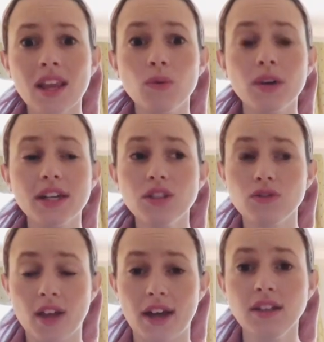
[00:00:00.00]
What I do
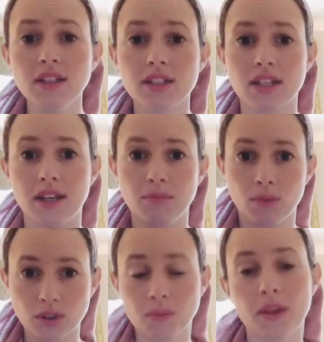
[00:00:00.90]
then is I
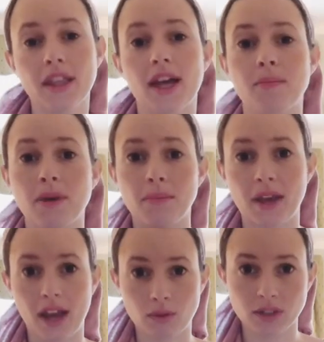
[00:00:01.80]
multiply that by
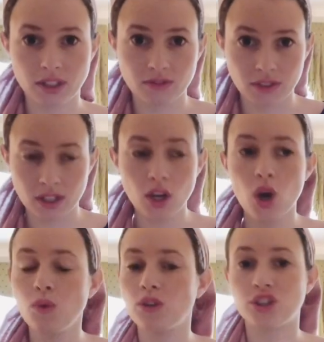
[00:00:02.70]
my hourly fee,
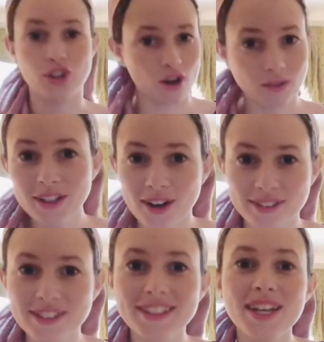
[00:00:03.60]
which no one
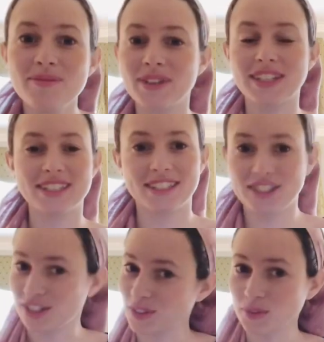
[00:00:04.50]
knows because it's
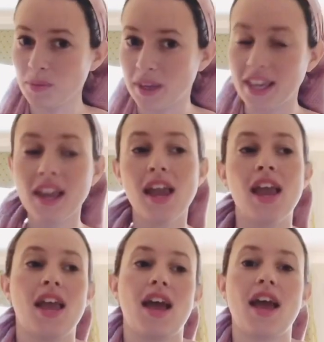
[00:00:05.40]
just for me,
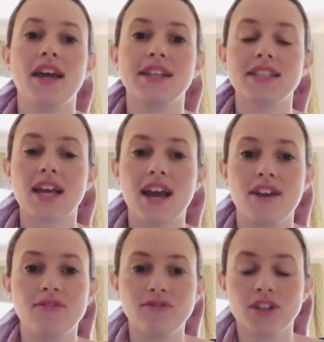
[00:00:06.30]
and
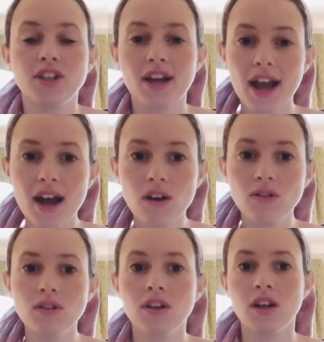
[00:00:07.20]
I figure
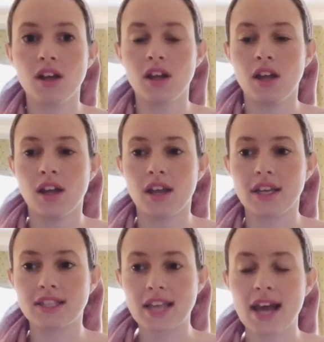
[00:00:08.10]
out
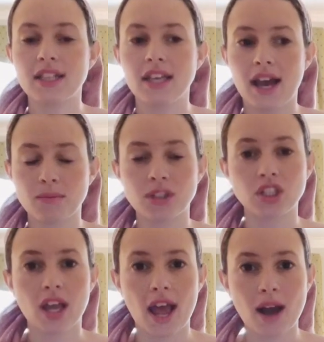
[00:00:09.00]
exactly
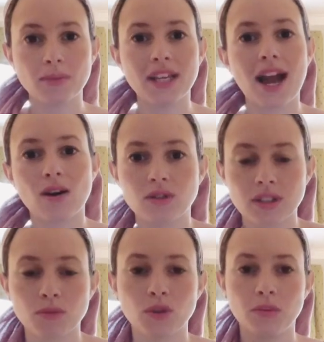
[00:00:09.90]
how many hours
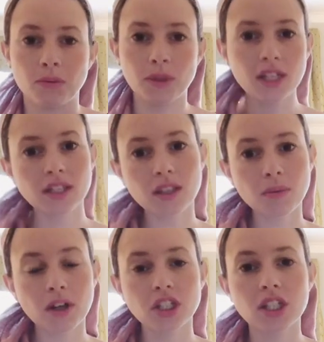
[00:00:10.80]
I'm going to be putting into the
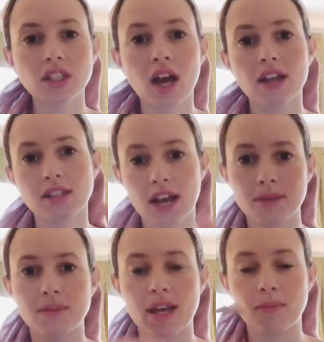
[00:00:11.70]
project,
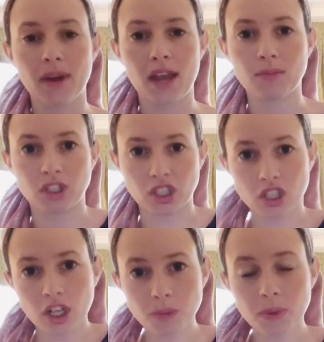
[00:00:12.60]
times that by how much I
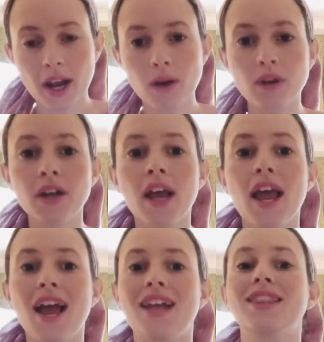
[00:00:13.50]
charge per hour,
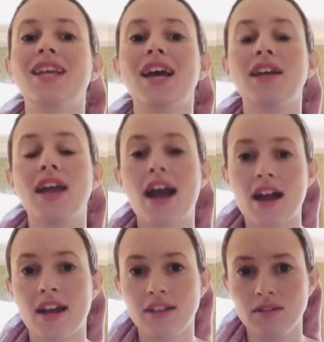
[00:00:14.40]
and then
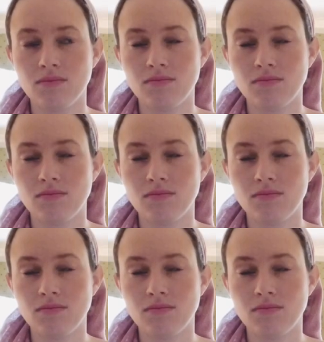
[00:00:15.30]
I